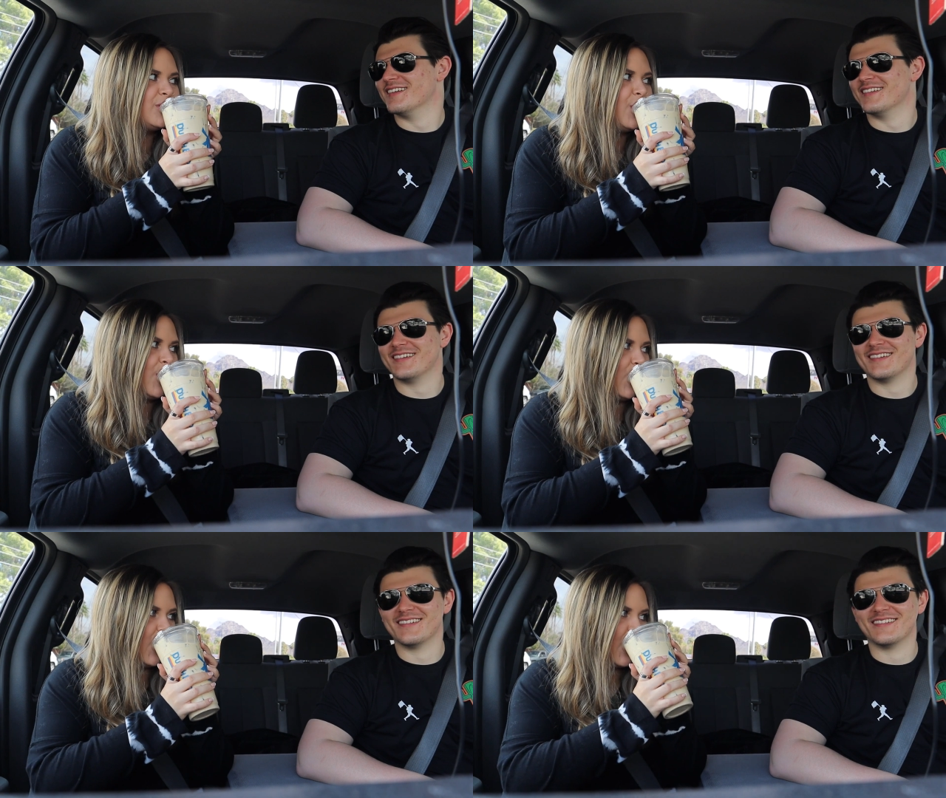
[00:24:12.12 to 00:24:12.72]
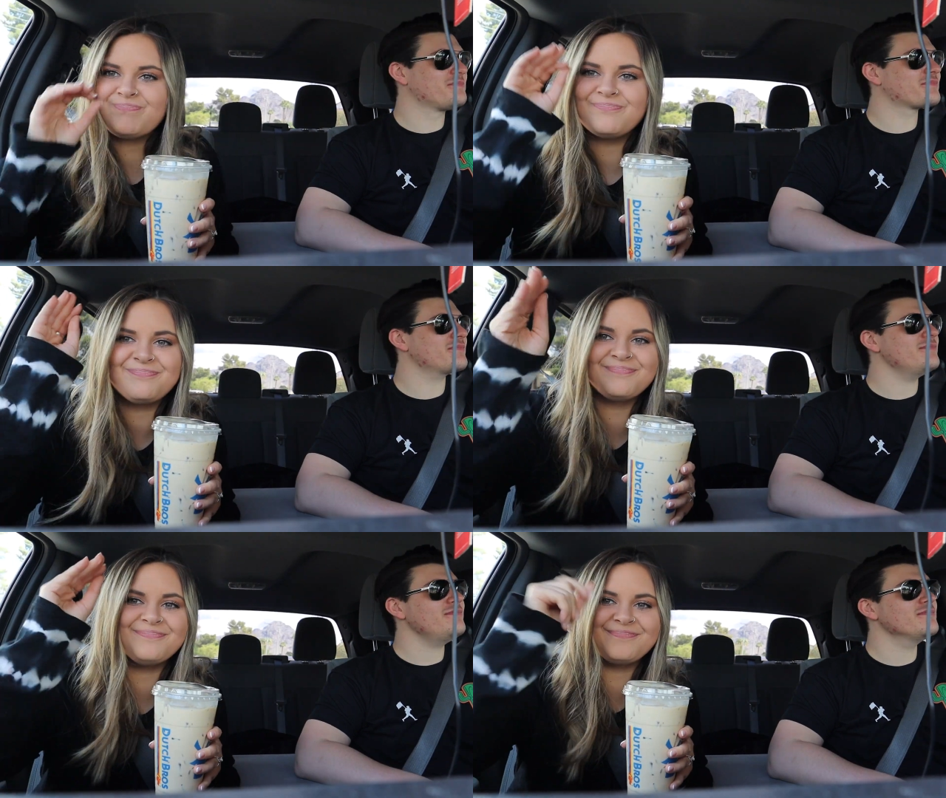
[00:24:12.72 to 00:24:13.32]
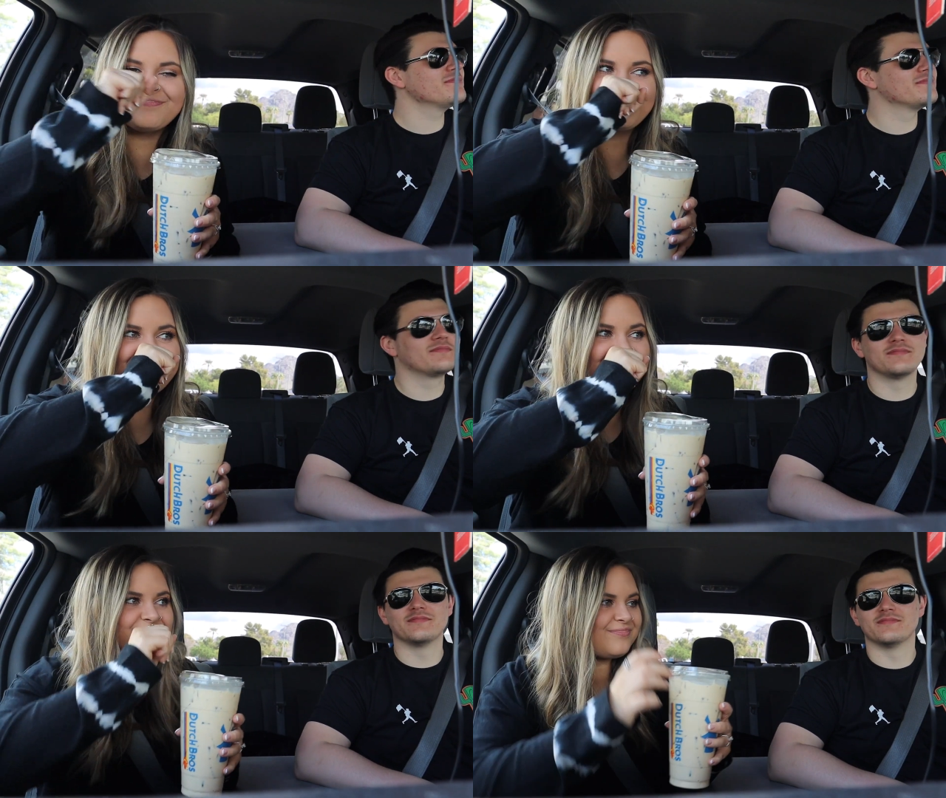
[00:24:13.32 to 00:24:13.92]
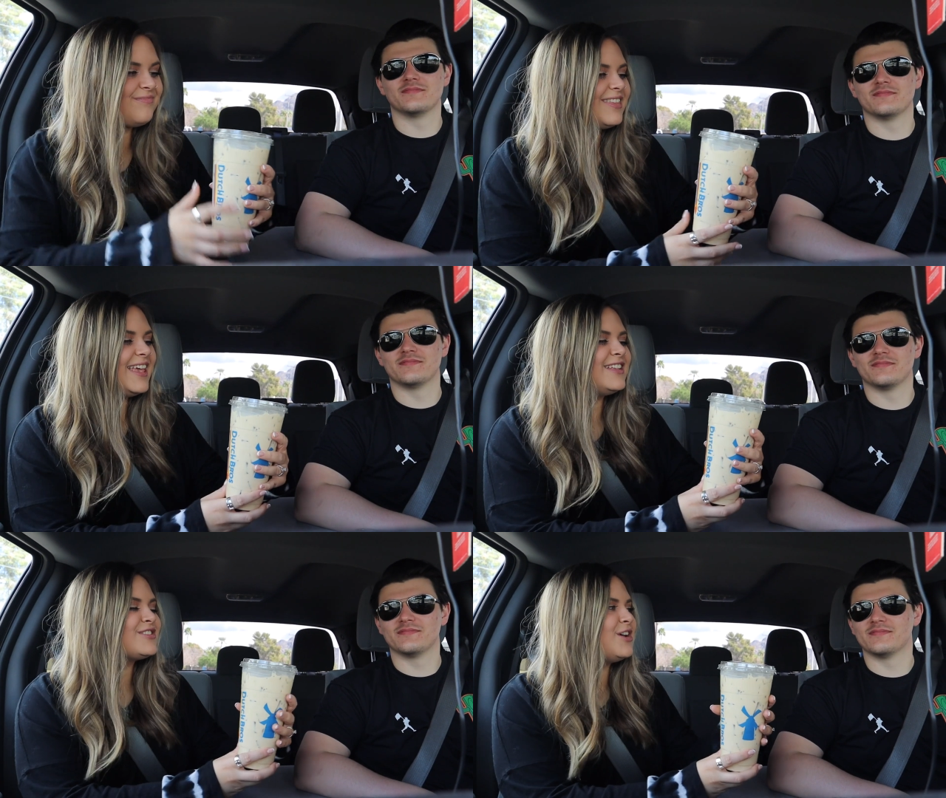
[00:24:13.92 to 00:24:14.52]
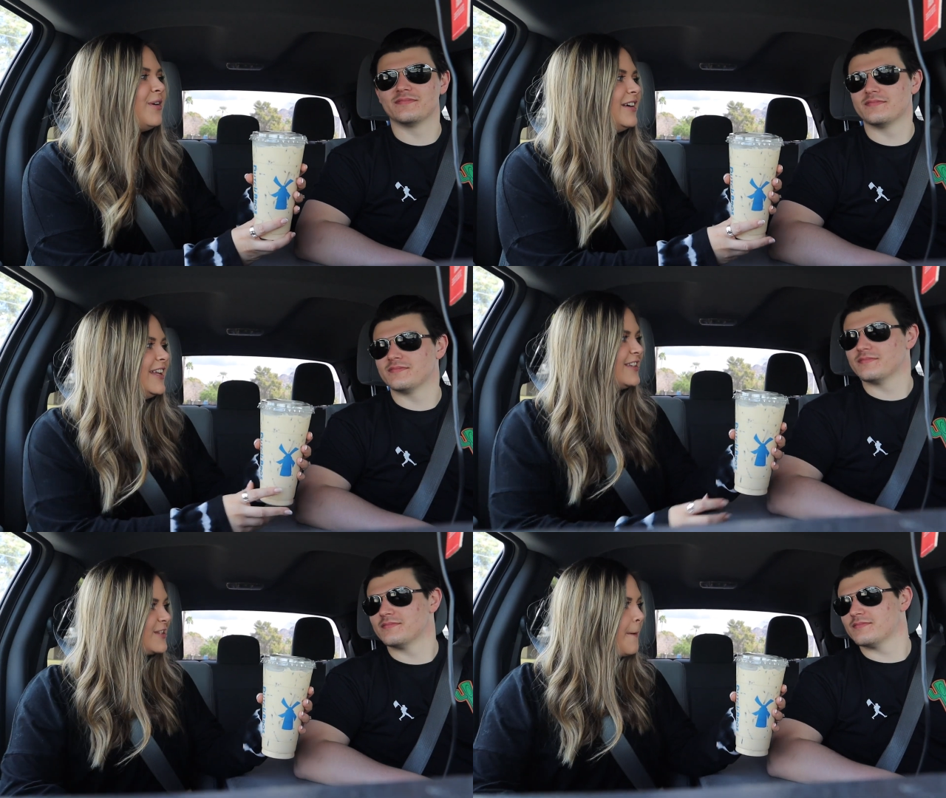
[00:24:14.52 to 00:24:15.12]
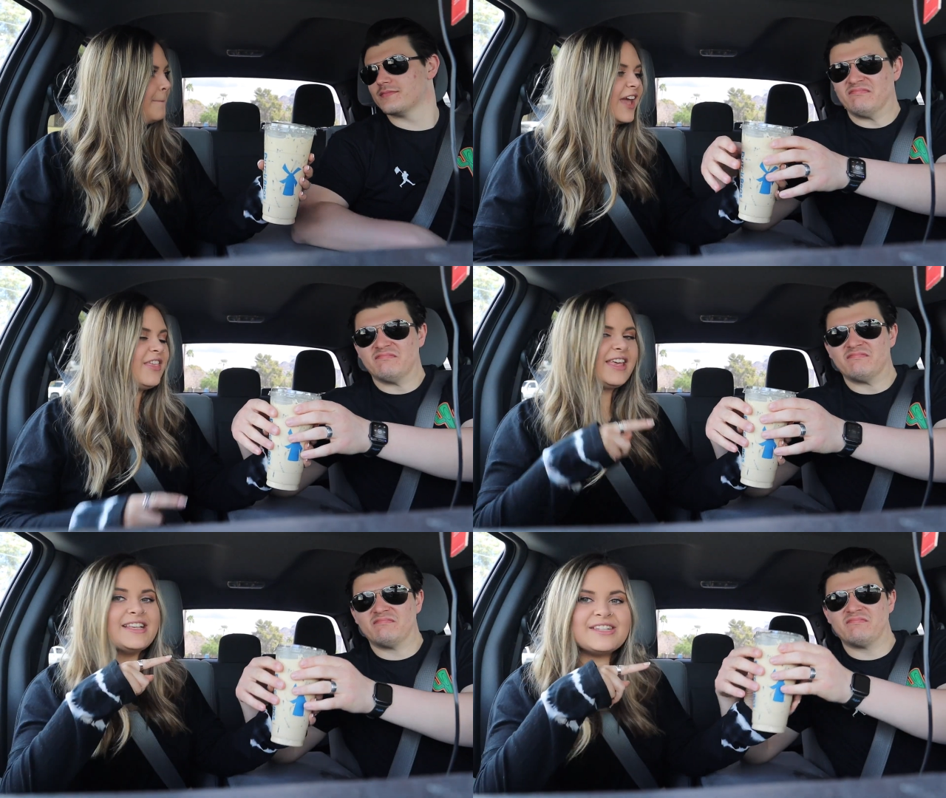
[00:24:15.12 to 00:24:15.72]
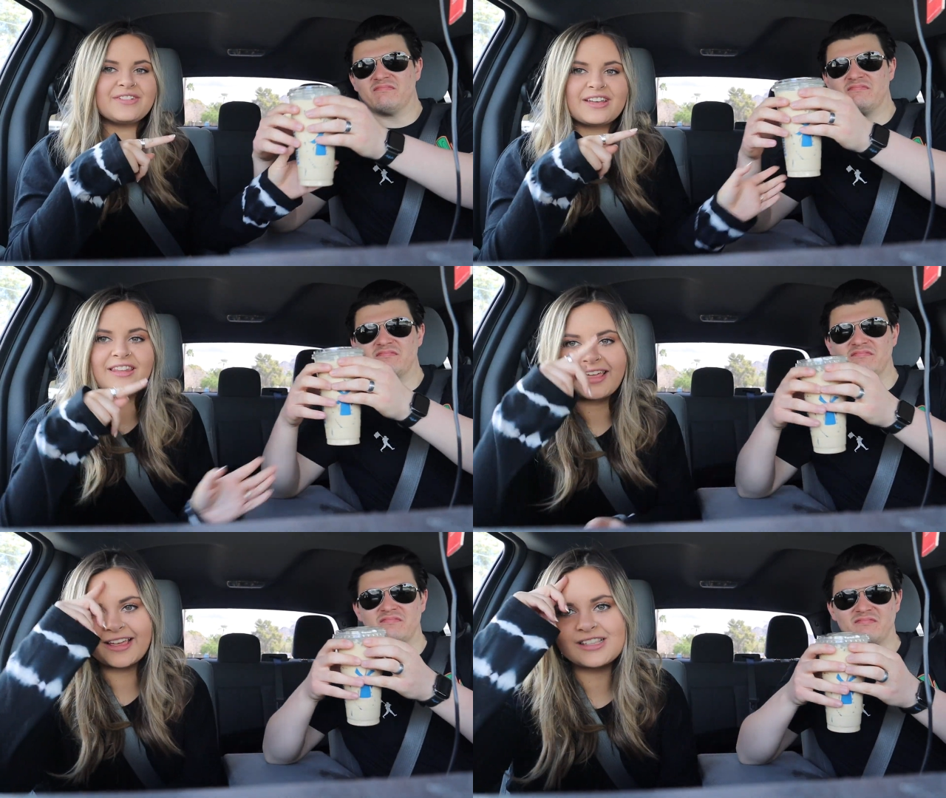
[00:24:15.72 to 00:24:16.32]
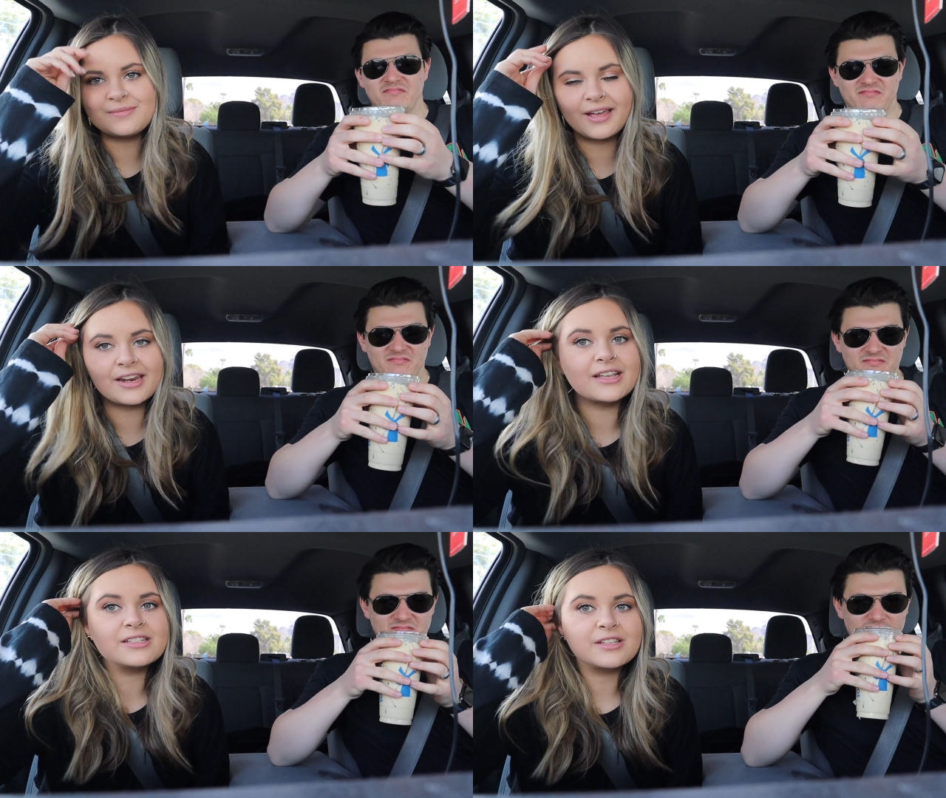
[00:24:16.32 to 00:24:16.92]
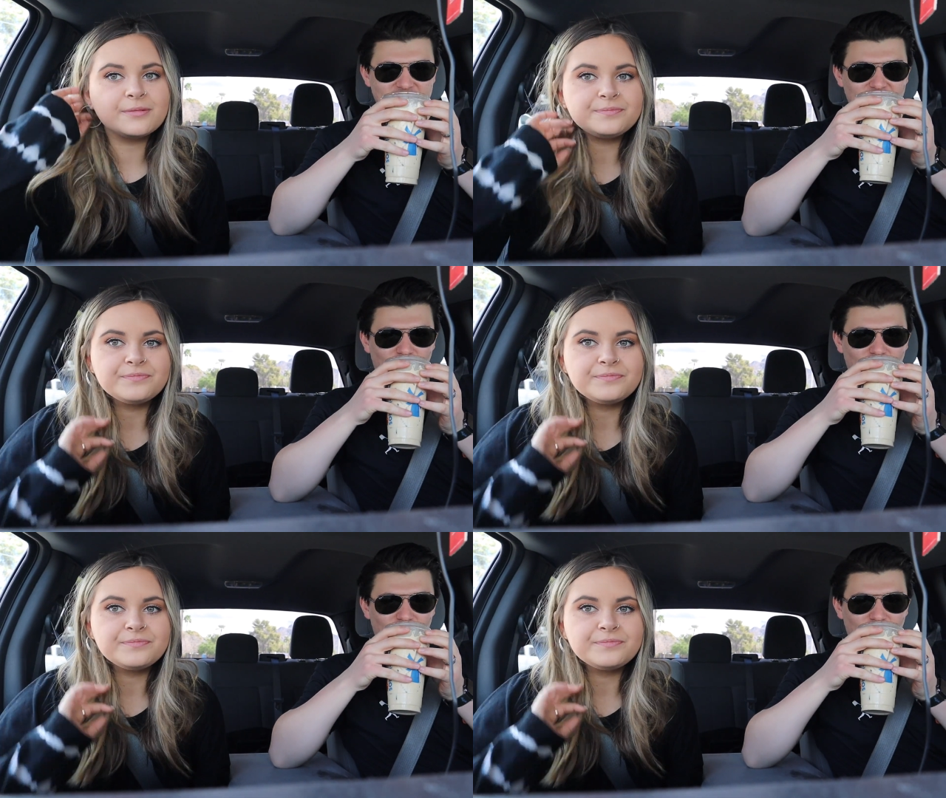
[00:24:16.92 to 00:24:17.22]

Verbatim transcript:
Speaker 1: Lord. Mmm. It's so good taste. I think he's even gonna like it, to be honest.